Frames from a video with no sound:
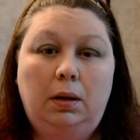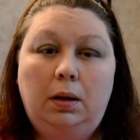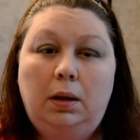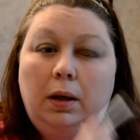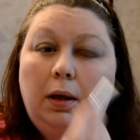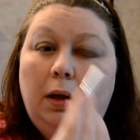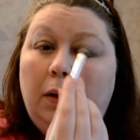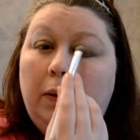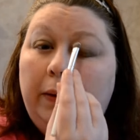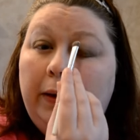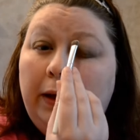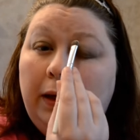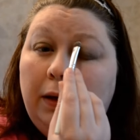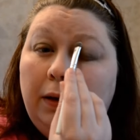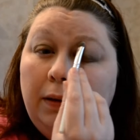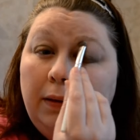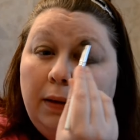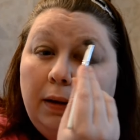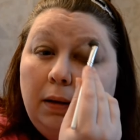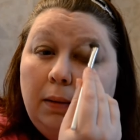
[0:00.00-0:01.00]
And go ahead and do
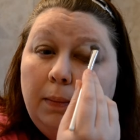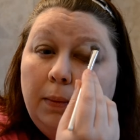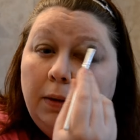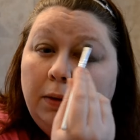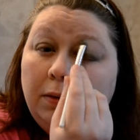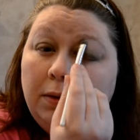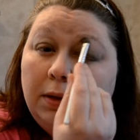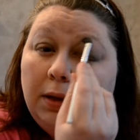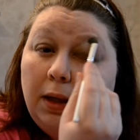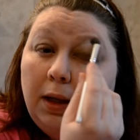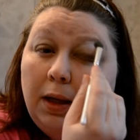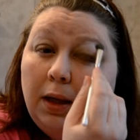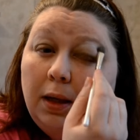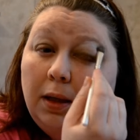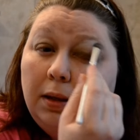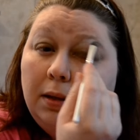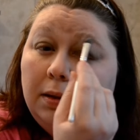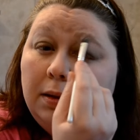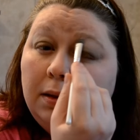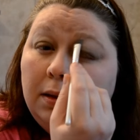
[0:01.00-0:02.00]
that on both
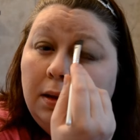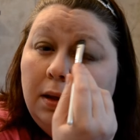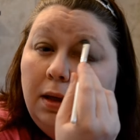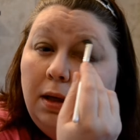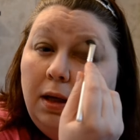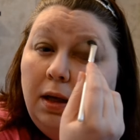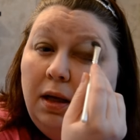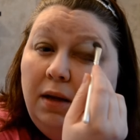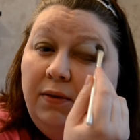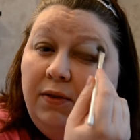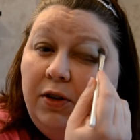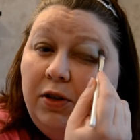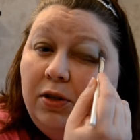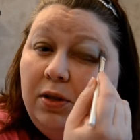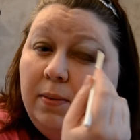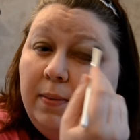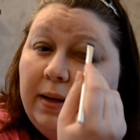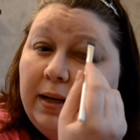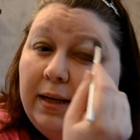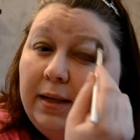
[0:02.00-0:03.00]
sides. If you're
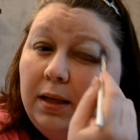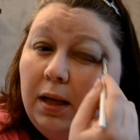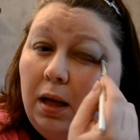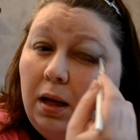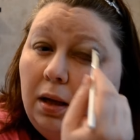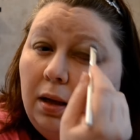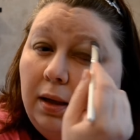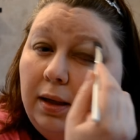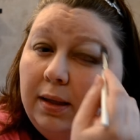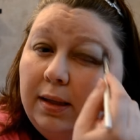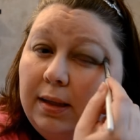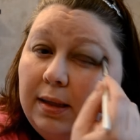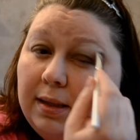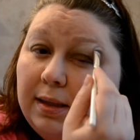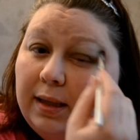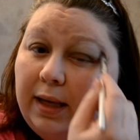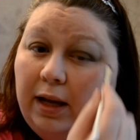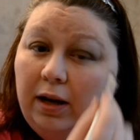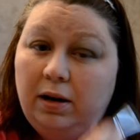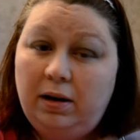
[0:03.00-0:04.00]
somebody talking, it's the
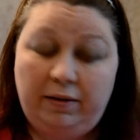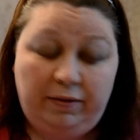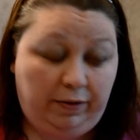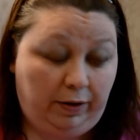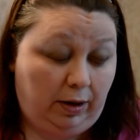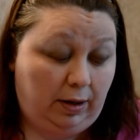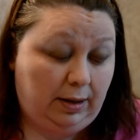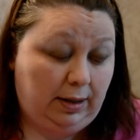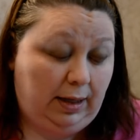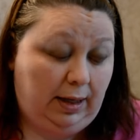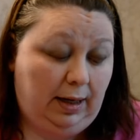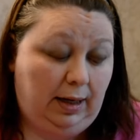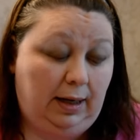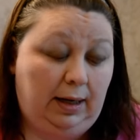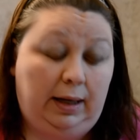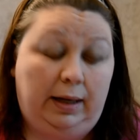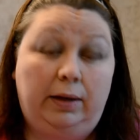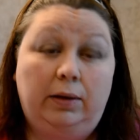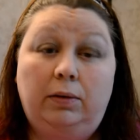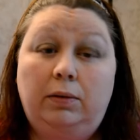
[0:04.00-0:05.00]
skin. I forgot to cut it
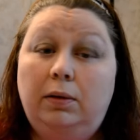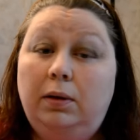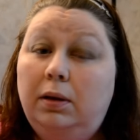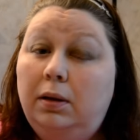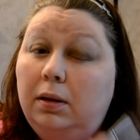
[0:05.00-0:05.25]
down.